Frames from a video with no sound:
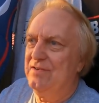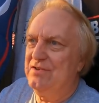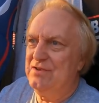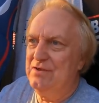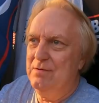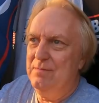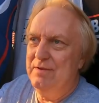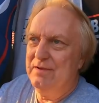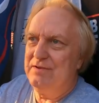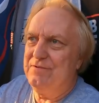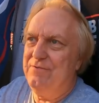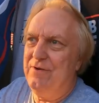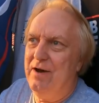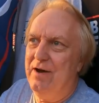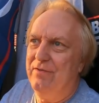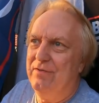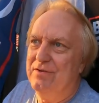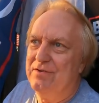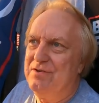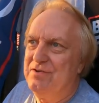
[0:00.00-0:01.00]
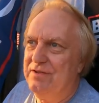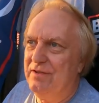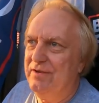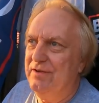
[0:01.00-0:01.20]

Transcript: assume his father's